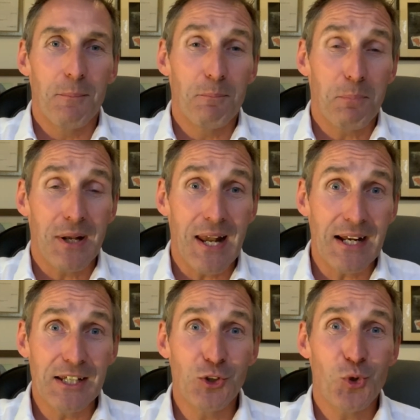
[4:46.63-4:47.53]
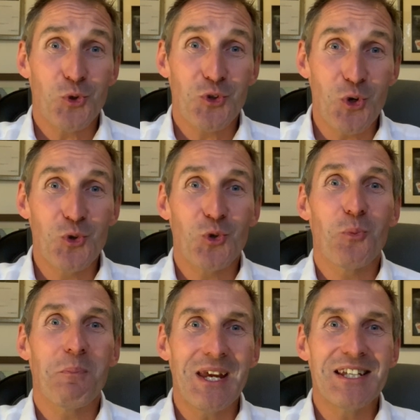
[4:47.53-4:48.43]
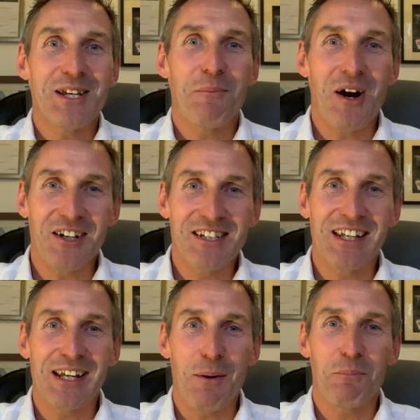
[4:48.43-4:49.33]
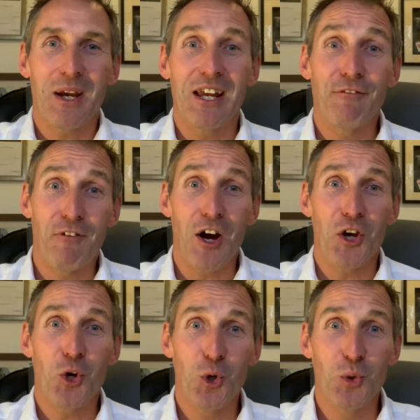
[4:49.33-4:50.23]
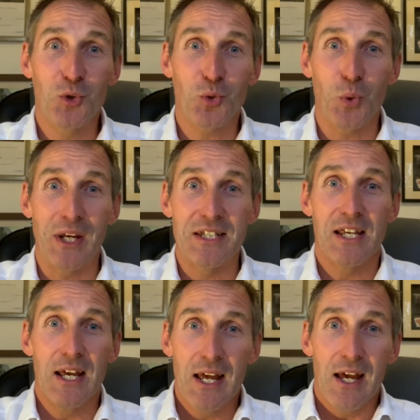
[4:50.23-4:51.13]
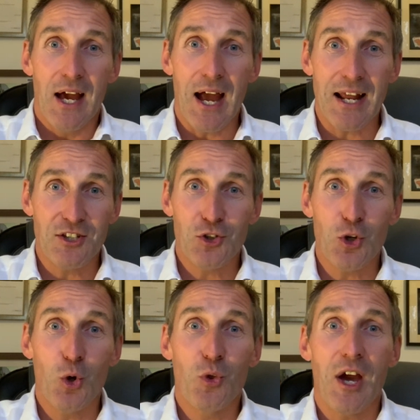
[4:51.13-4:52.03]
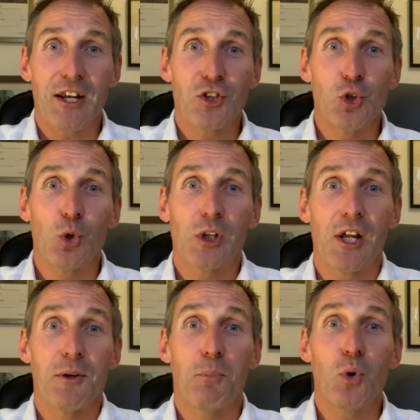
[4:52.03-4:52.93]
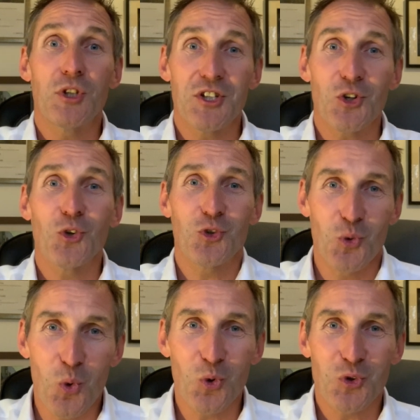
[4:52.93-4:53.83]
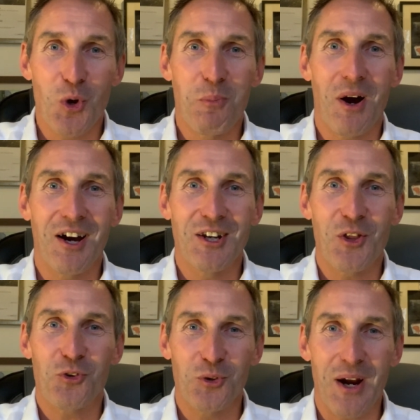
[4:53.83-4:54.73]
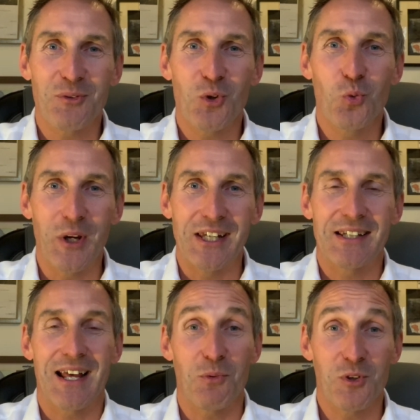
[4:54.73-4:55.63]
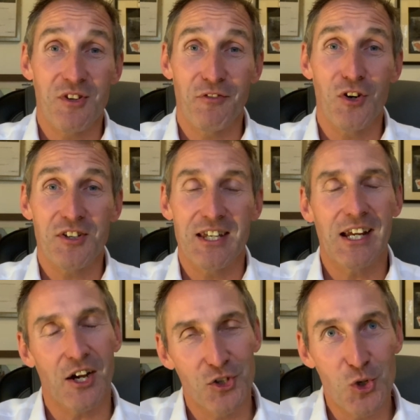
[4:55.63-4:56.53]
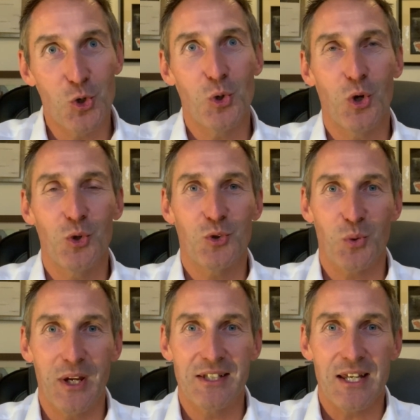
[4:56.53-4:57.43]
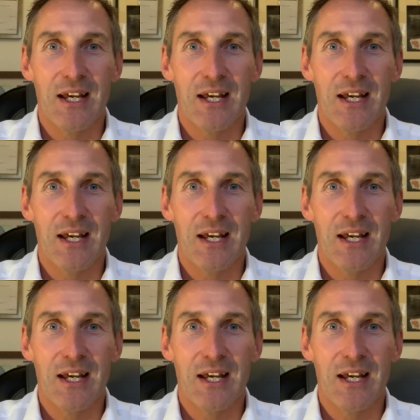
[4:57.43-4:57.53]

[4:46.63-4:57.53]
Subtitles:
planning your social media marketing campaign via HootSuite, and so that you can put it onto autopilot throughout the week. That was the first thing. I knew HootSuite